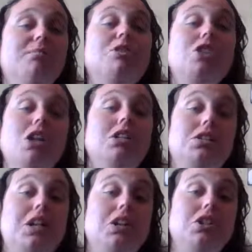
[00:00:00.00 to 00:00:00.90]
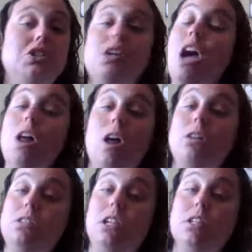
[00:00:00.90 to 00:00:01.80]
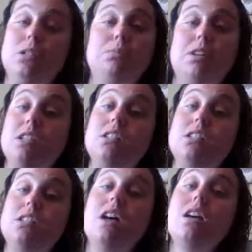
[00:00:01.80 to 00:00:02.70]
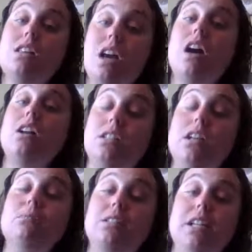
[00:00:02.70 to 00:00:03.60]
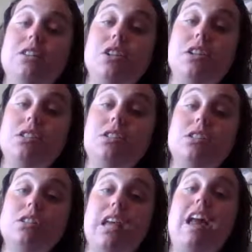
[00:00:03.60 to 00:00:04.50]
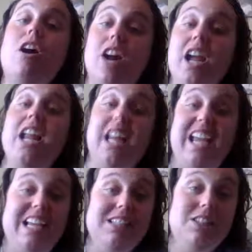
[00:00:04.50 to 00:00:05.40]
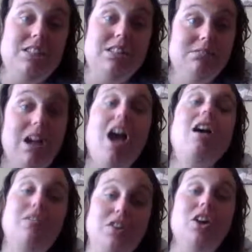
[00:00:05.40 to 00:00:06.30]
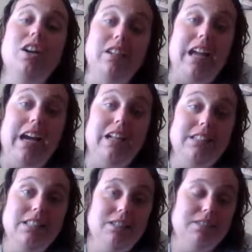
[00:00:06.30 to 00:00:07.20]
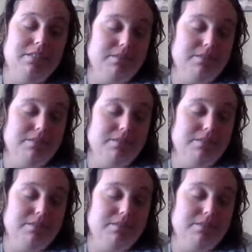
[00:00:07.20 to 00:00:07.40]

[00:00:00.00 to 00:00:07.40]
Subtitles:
certain teachers, not all teachers, because there are some teachers that are idiots. I've learned that.